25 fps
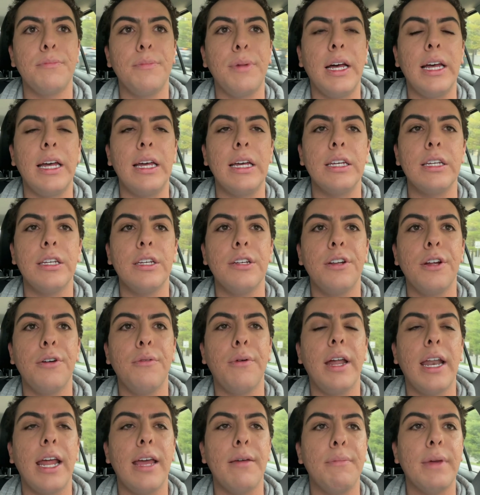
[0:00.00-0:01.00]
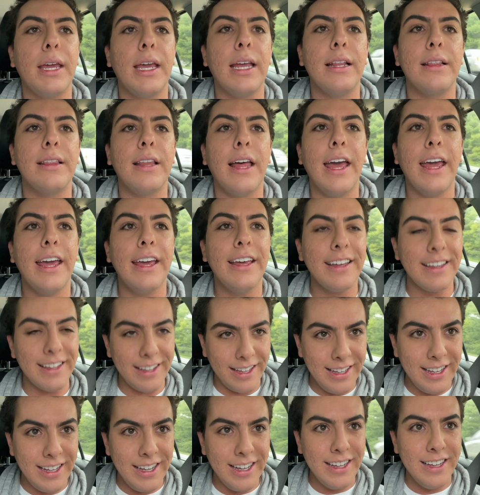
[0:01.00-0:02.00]
but you know what I mean, like,
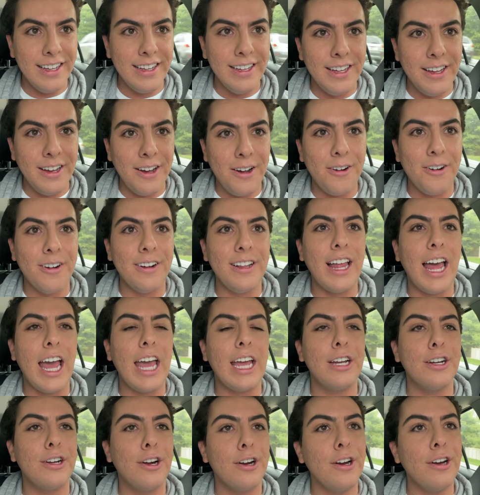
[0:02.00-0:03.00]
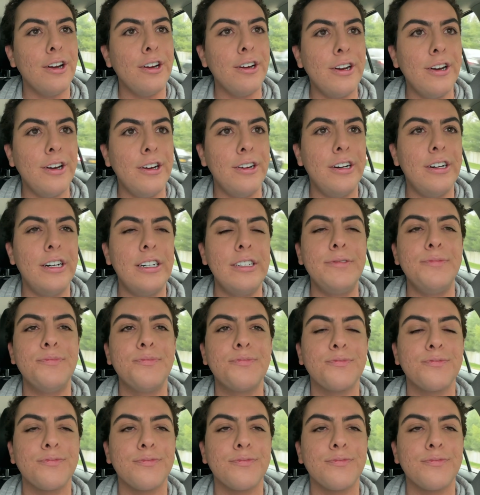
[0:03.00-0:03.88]
or like girl.